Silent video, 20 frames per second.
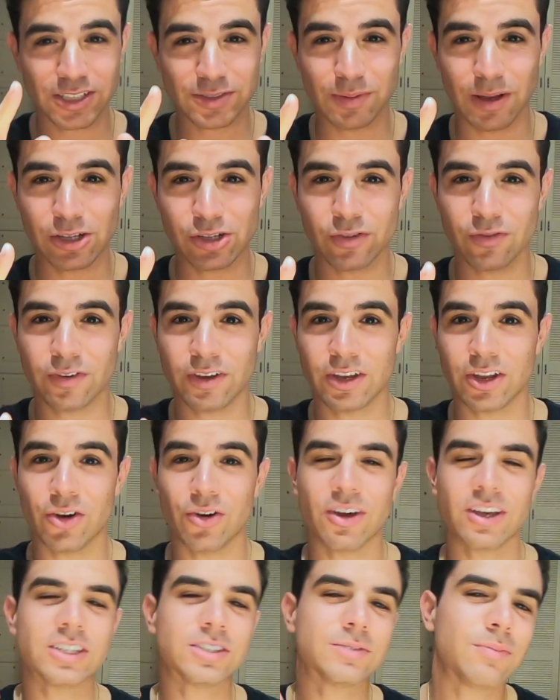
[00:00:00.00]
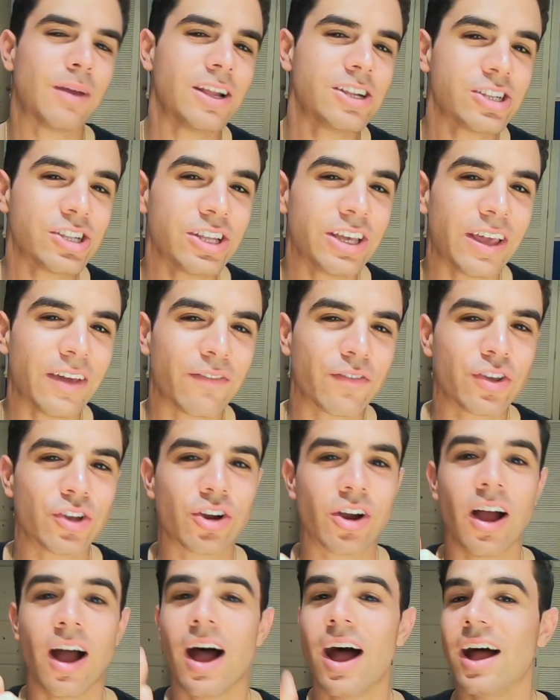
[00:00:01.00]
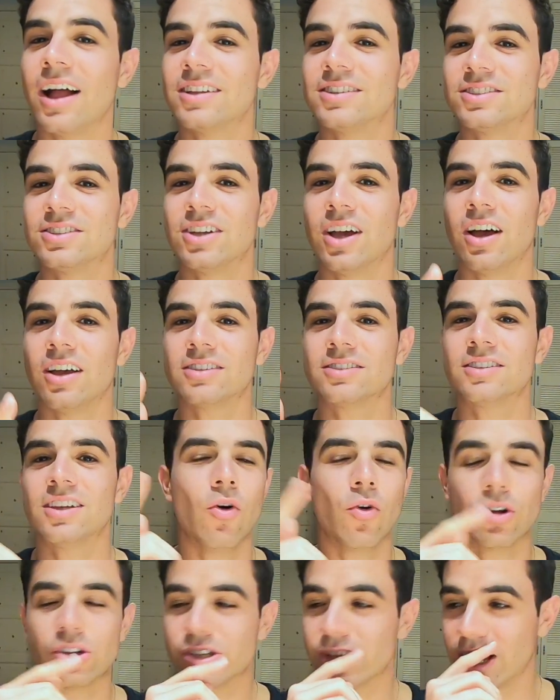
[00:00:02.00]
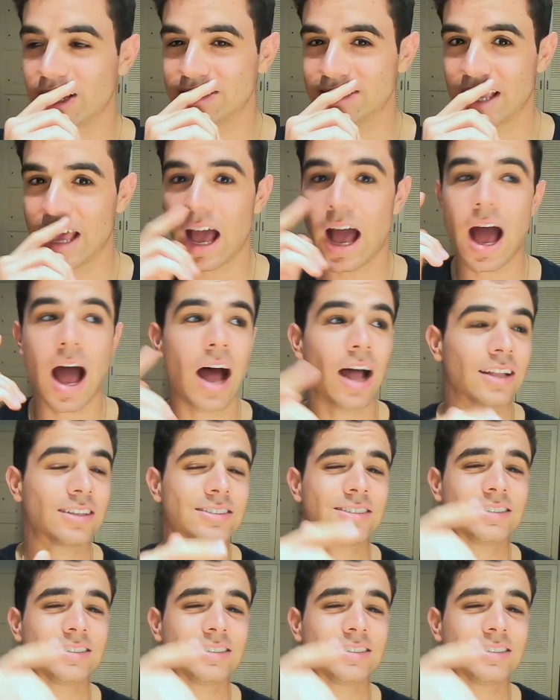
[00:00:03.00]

special video especially if you're a hot sauce or should I say a hot